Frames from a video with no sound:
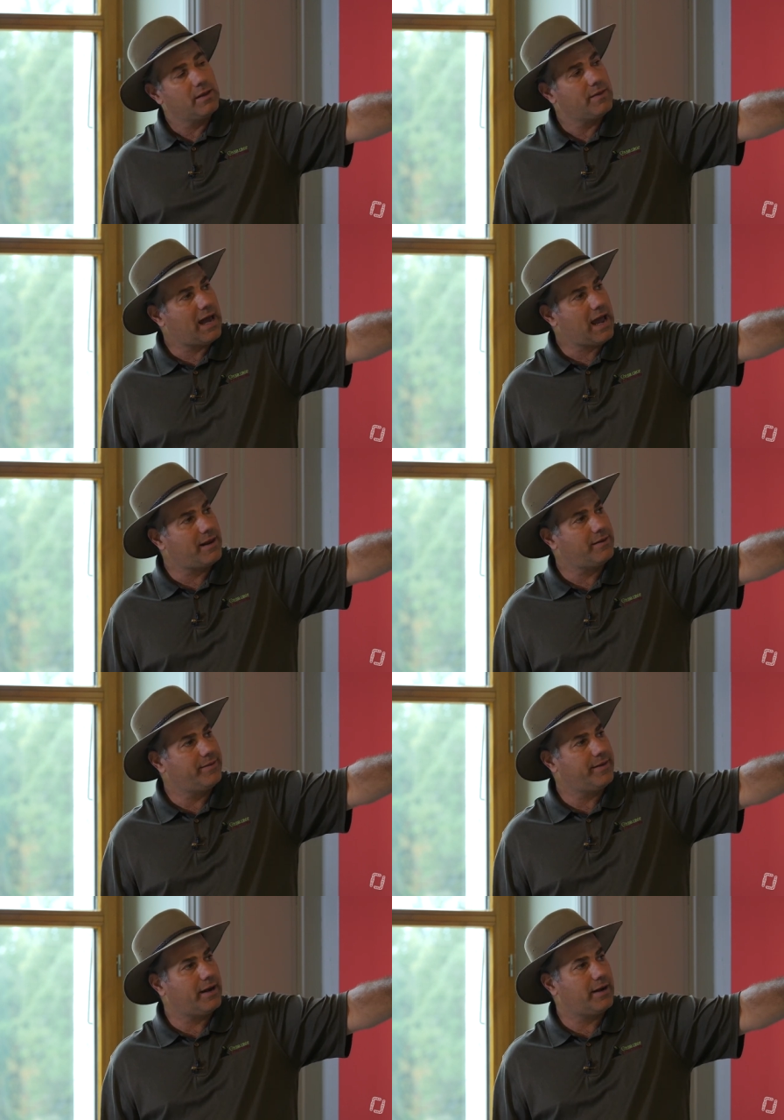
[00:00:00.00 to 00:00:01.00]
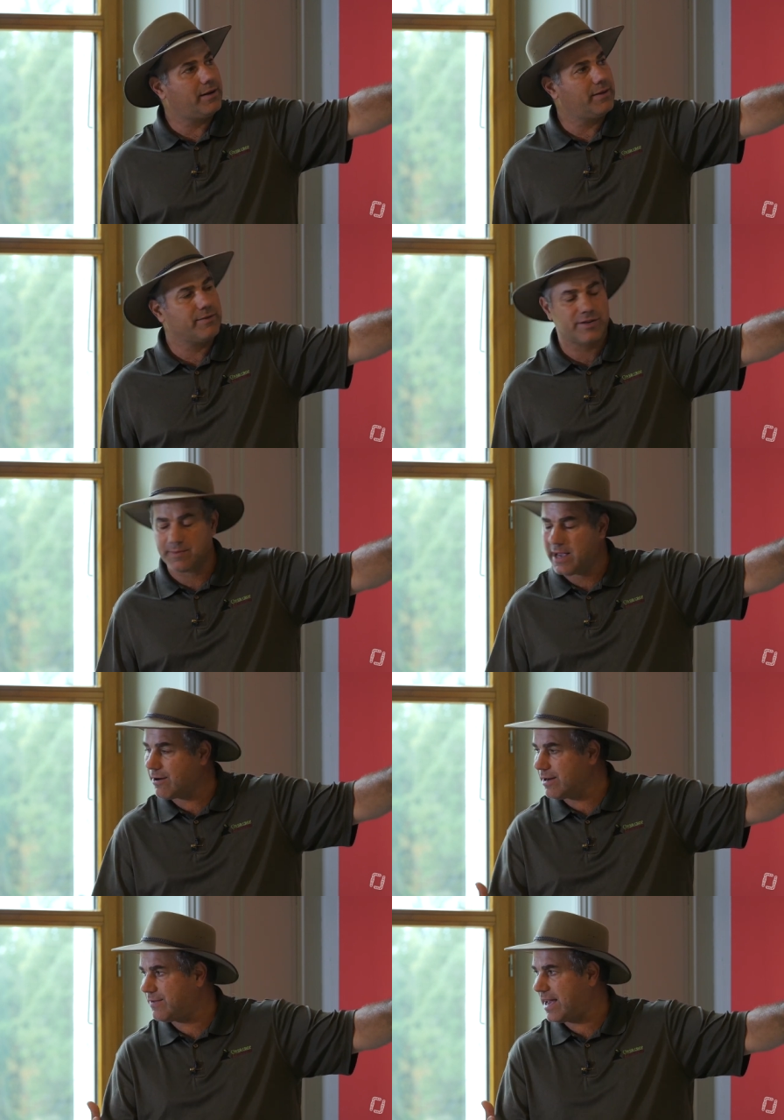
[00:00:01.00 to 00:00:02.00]
that the, there was some
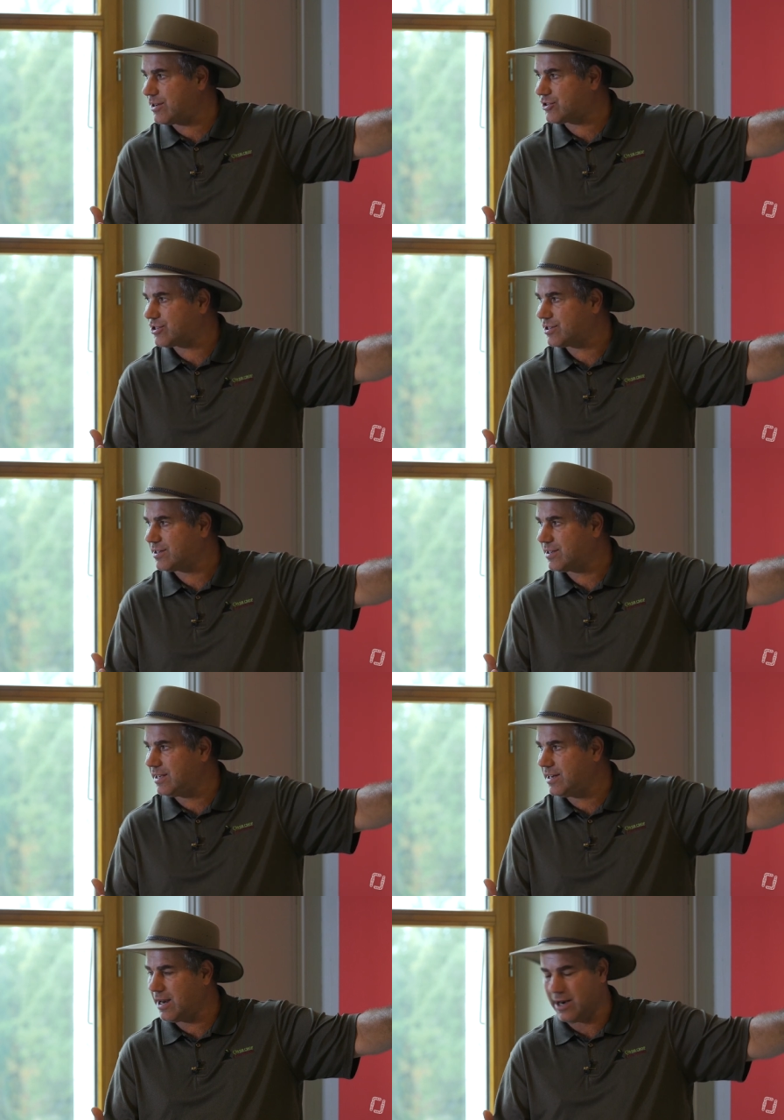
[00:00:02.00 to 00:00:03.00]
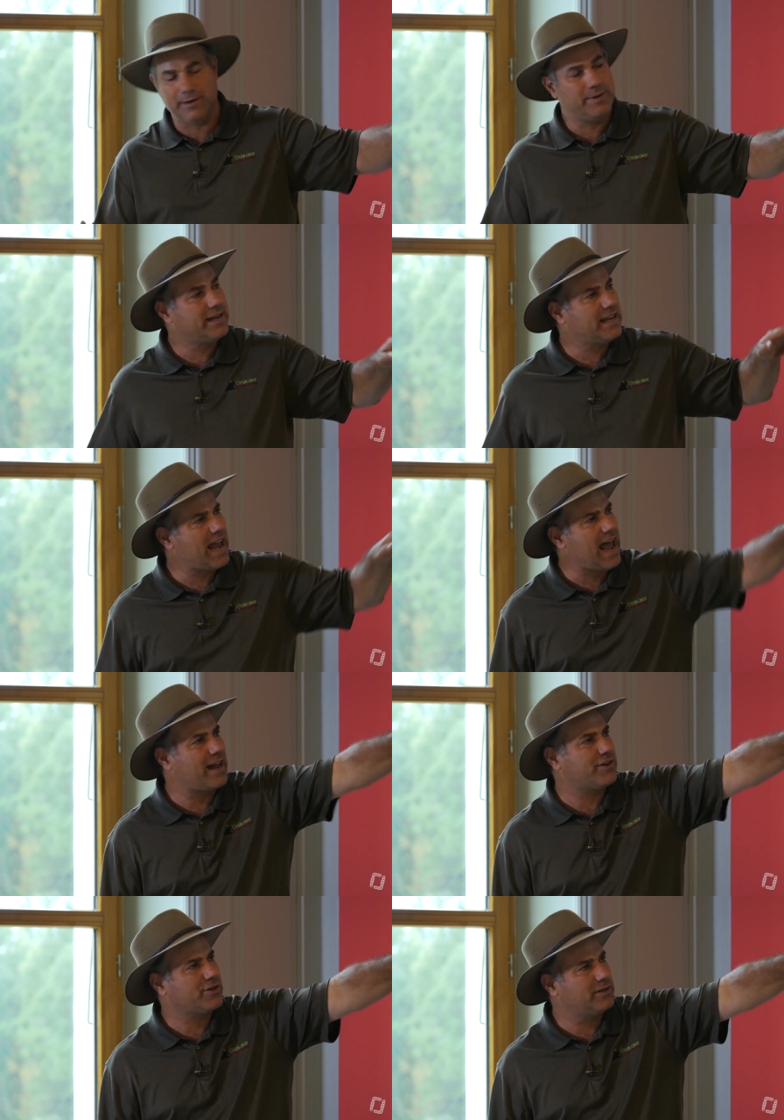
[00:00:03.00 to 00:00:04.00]
hairy vetch in there and it would
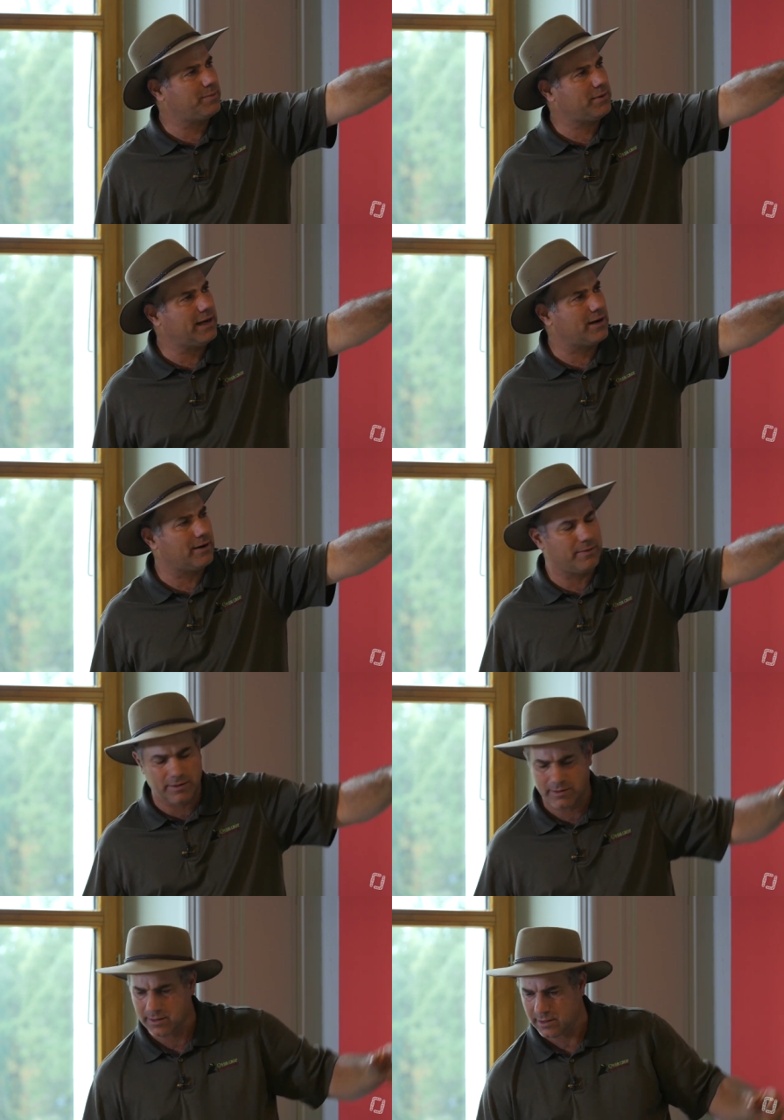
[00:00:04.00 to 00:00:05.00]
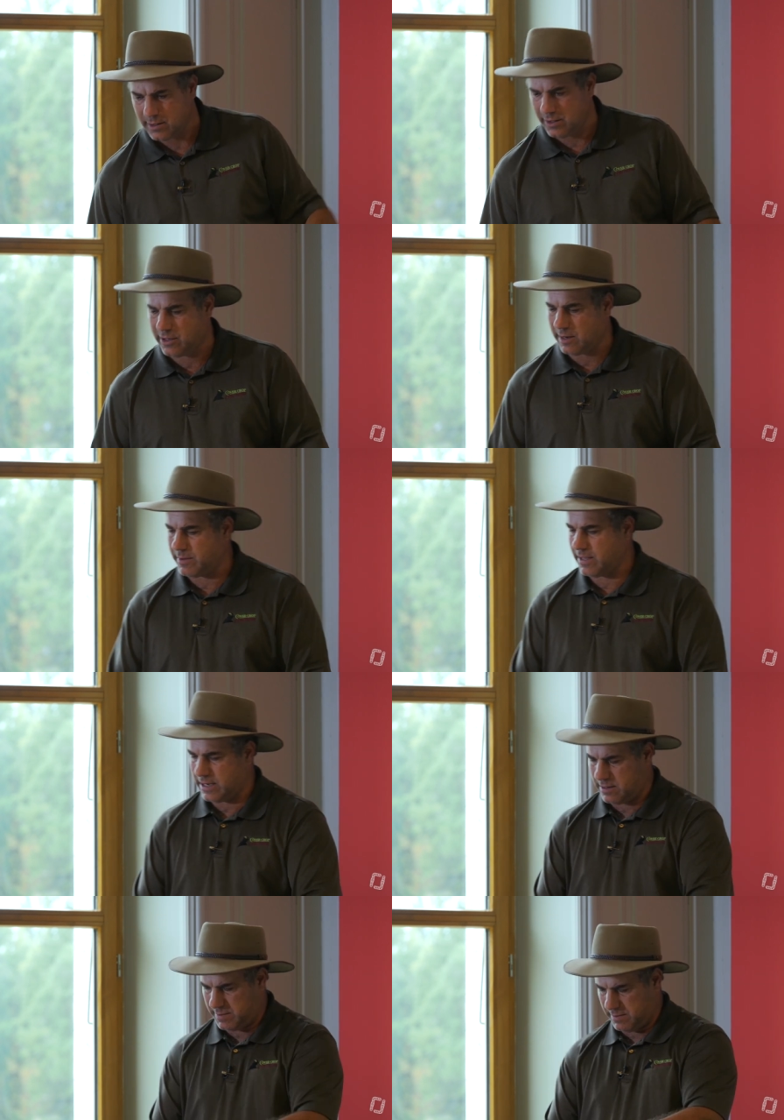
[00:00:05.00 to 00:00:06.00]
catch on the planter. It would, you come to the
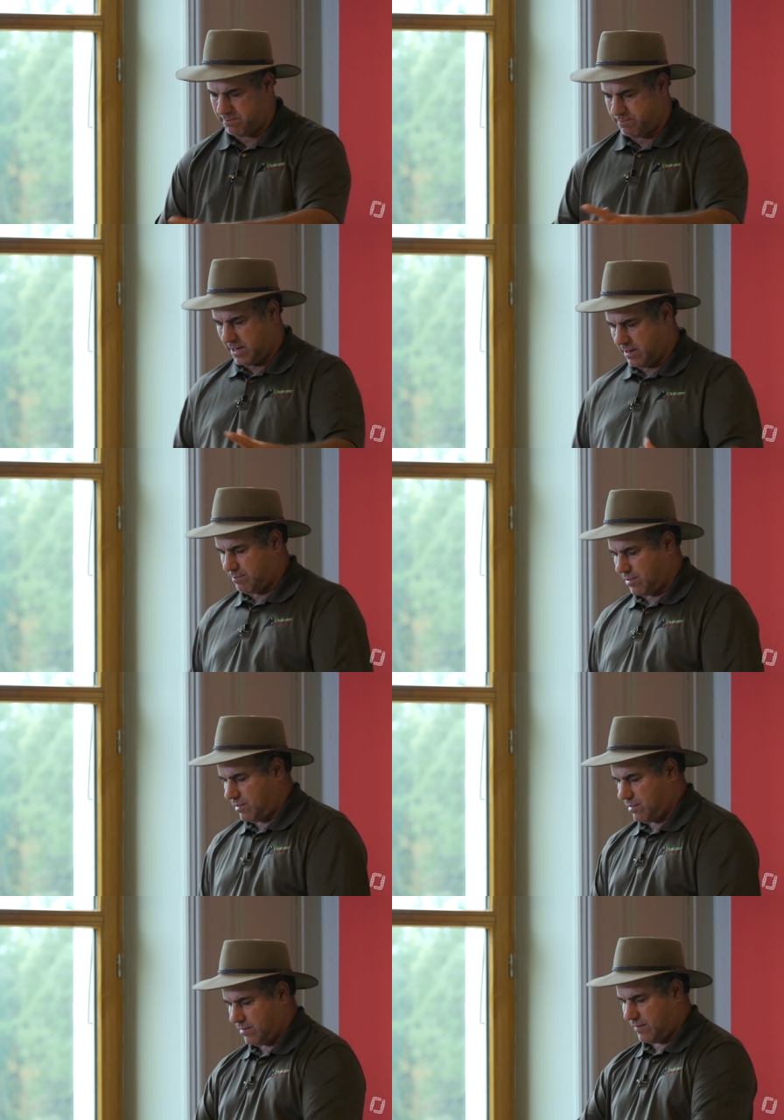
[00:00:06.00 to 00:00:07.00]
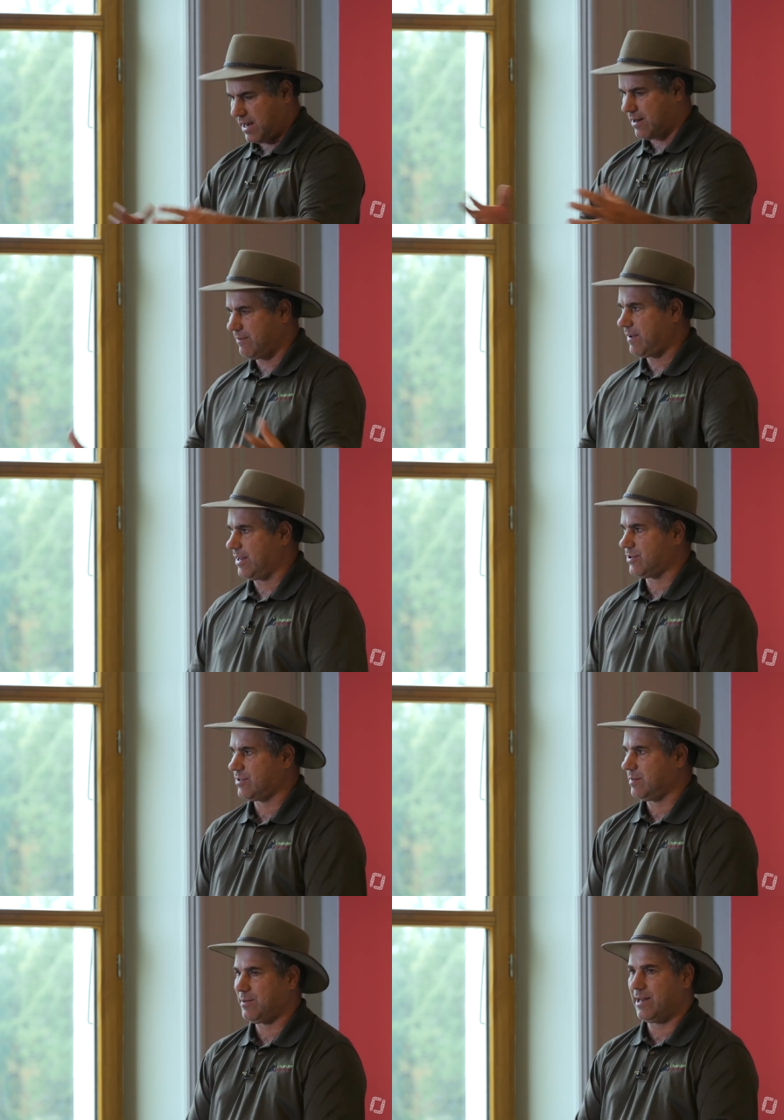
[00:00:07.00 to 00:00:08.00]
end and it would be a big ball of hairy vetch
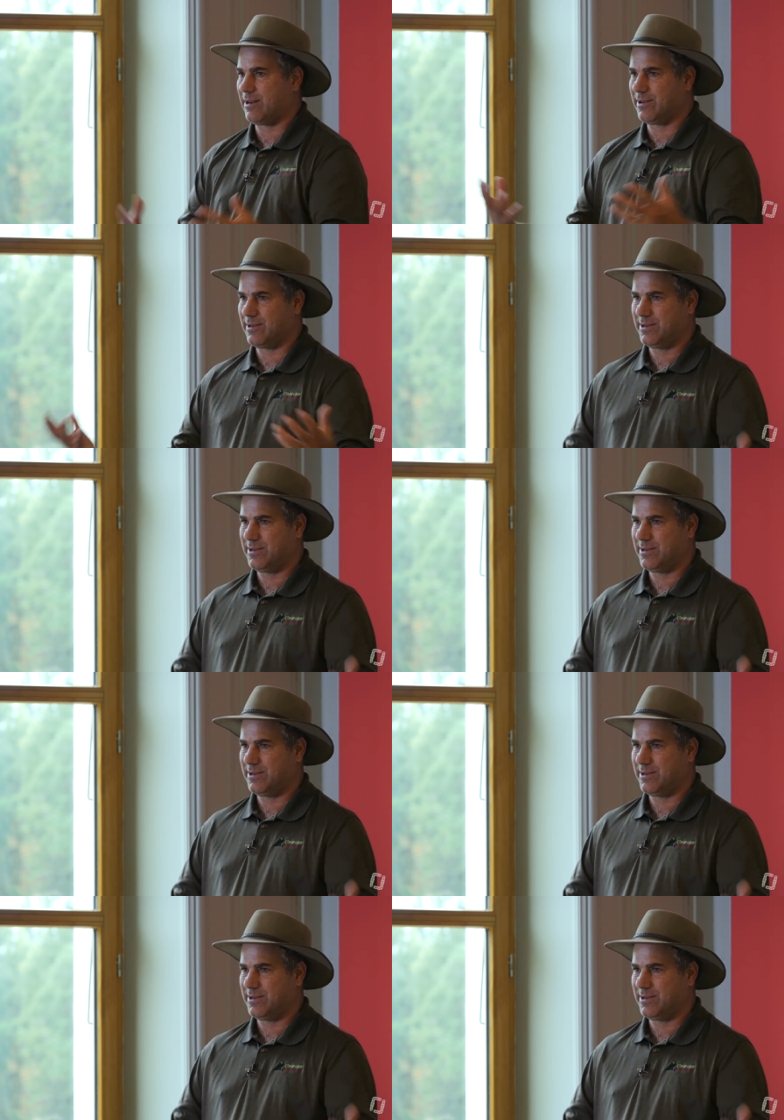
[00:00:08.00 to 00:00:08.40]
on the planter. Et